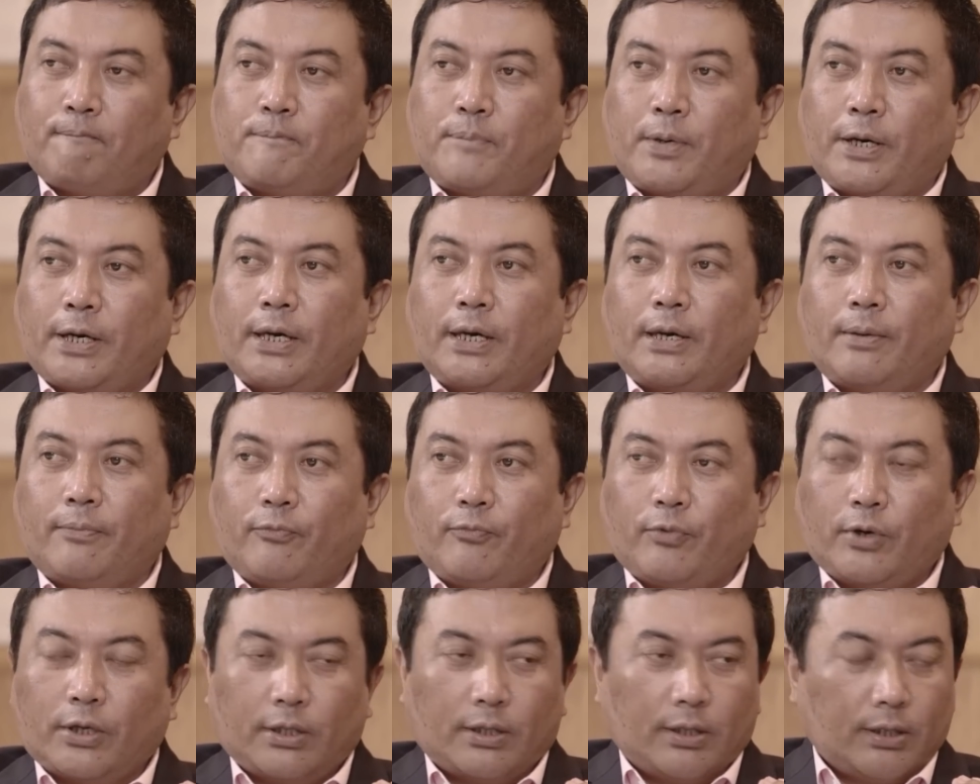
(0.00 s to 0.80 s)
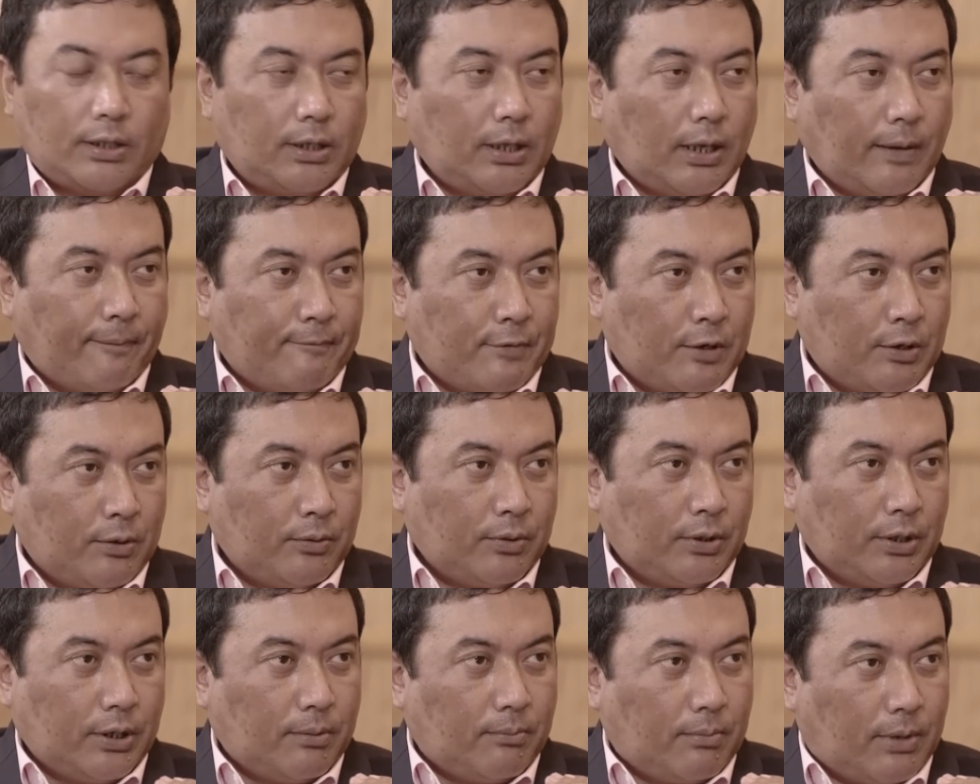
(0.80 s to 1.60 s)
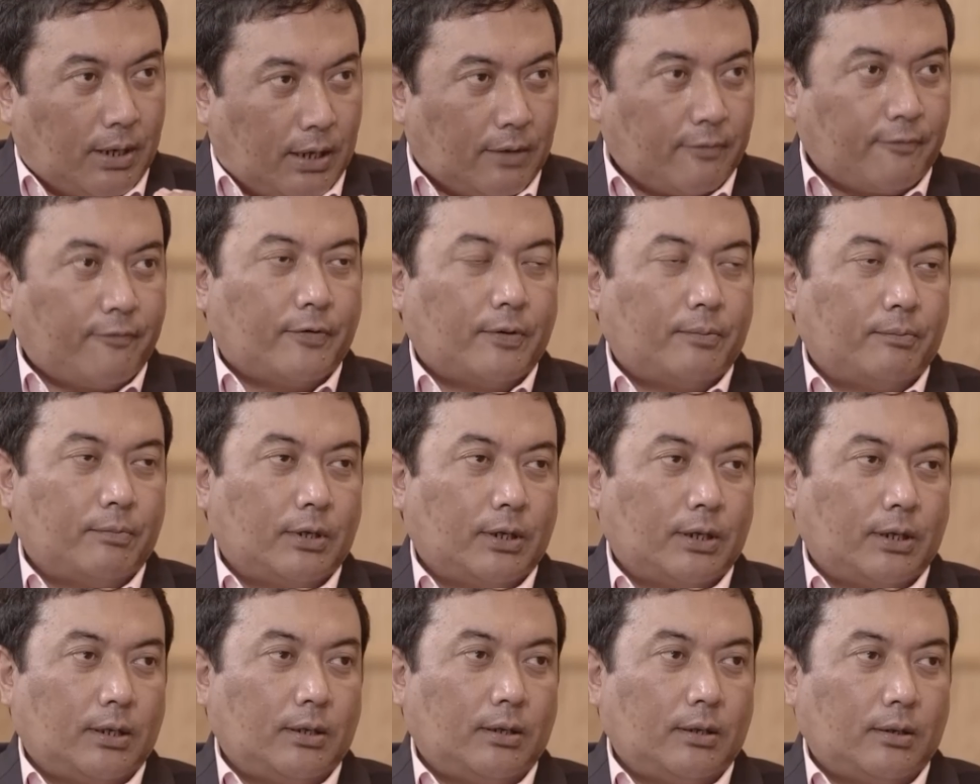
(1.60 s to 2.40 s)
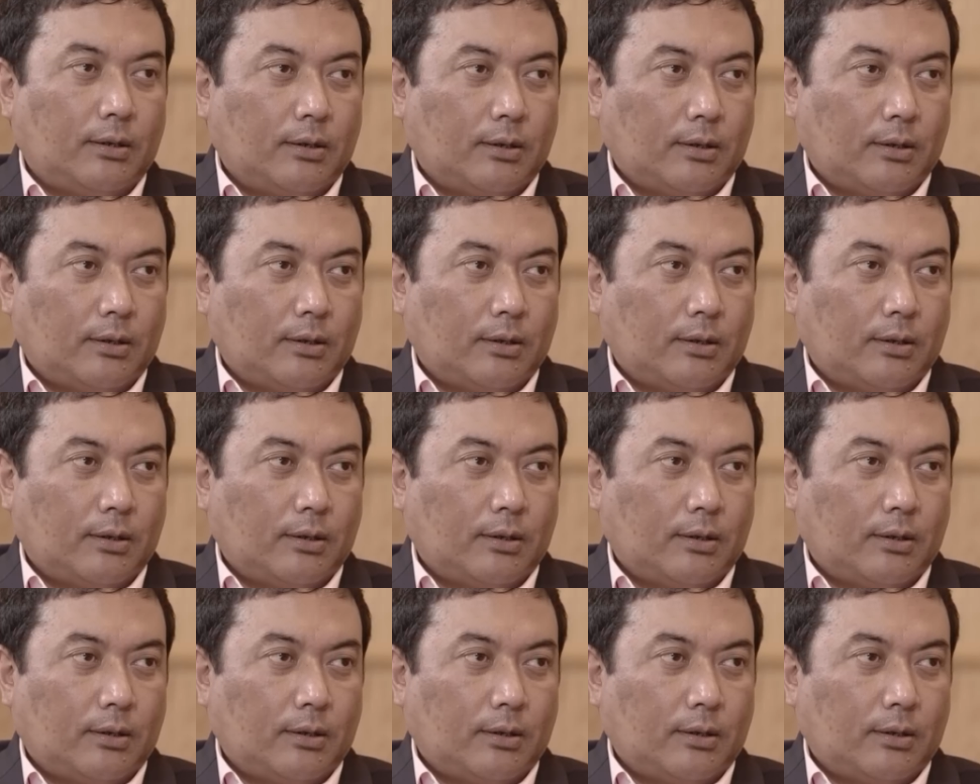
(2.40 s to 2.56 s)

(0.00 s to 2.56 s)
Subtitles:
Paim, what is the amount earmarked from the